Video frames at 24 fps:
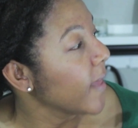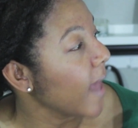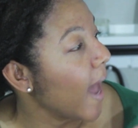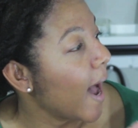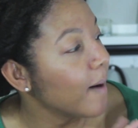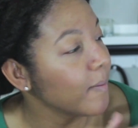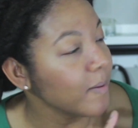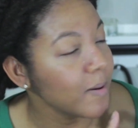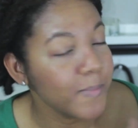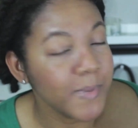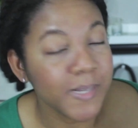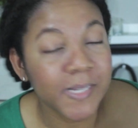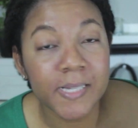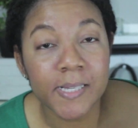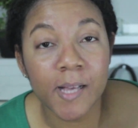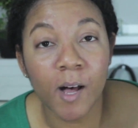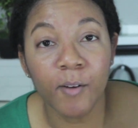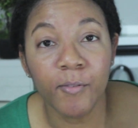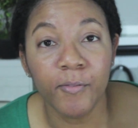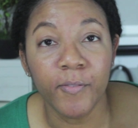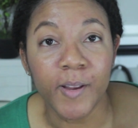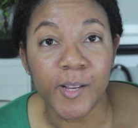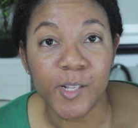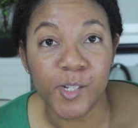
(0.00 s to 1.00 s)
The album
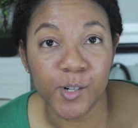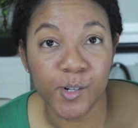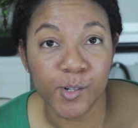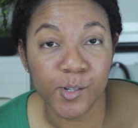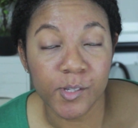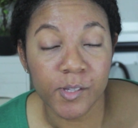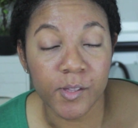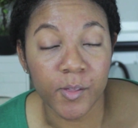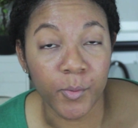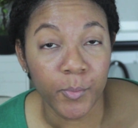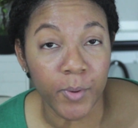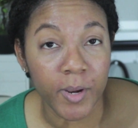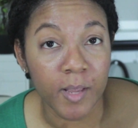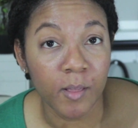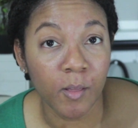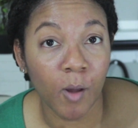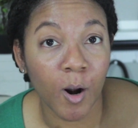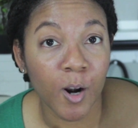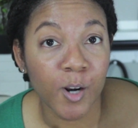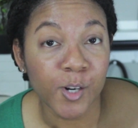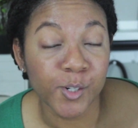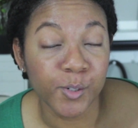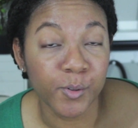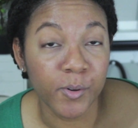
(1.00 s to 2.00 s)
itself features 3
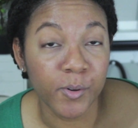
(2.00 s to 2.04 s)
large